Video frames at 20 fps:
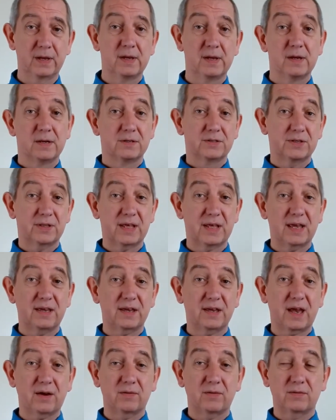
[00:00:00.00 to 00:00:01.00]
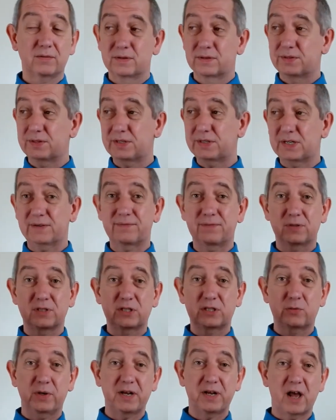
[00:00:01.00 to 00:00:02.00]
So there you go, the difference
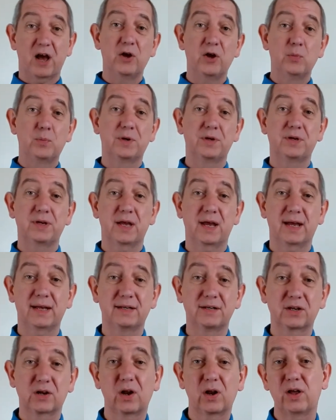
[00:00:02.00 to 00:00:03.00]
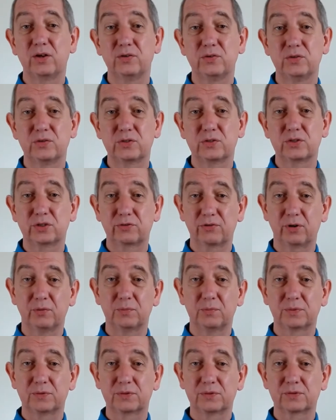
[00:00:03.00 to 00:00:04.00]
between open and closed
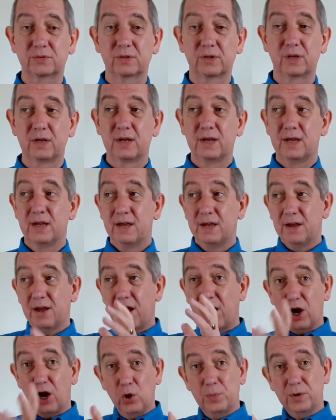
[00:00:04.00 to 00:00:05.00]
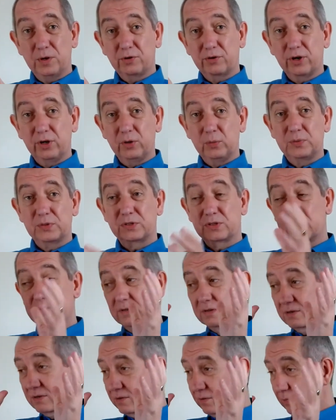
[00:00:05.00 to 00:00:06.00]
groups. Open groups,
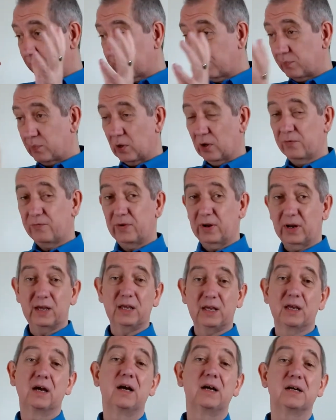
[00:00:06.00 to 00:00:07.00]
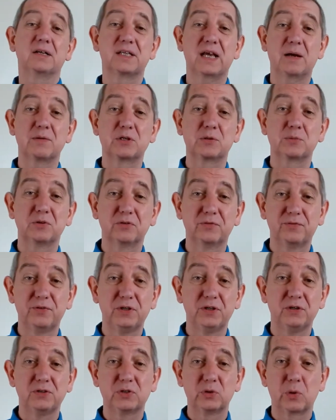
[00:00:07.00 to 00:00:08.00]
perfectly acceptable for
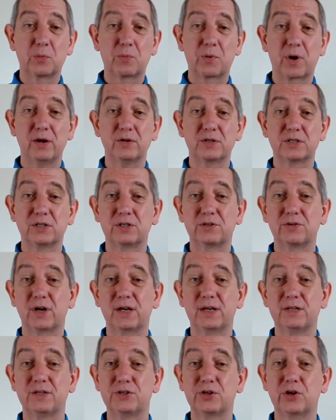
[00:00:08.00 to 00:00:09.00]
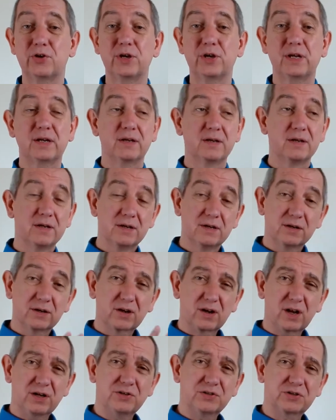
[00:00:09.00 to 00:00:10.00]
you to approach to try and join.
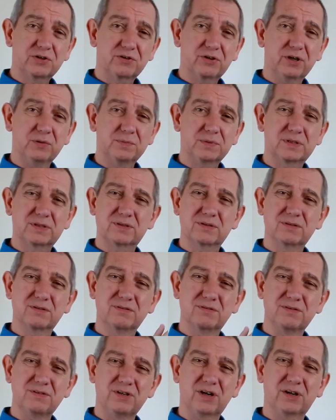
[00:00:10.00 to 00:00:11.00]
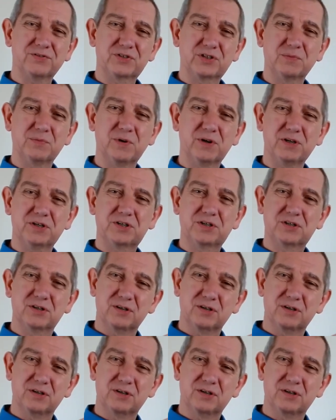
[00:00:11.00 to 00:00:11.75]
Closed groups, not so much.